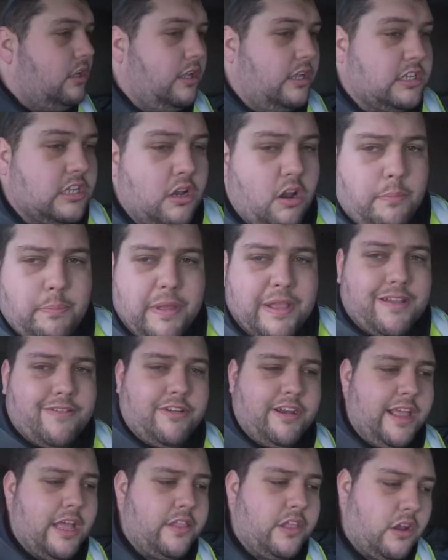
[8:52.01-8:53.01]
It's a lot bigger
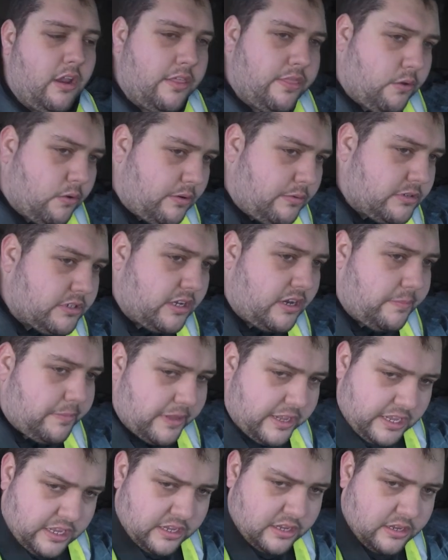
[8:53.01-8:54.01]
in here than I thought it was going to
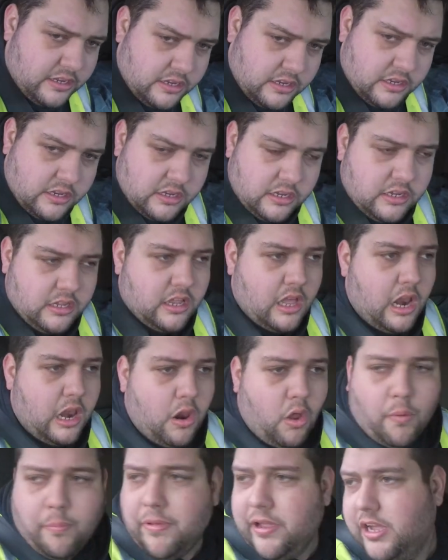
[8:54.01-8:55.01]
be. A
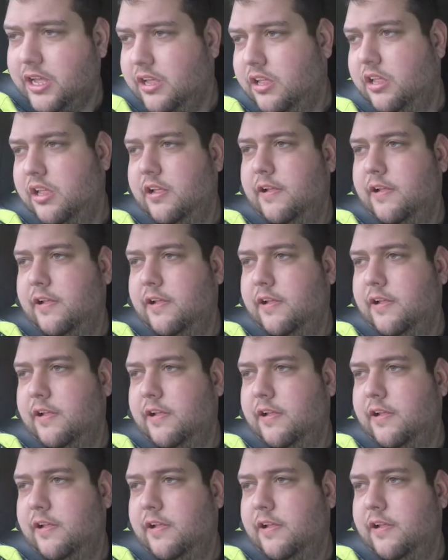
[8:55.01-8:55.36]
lot bigger.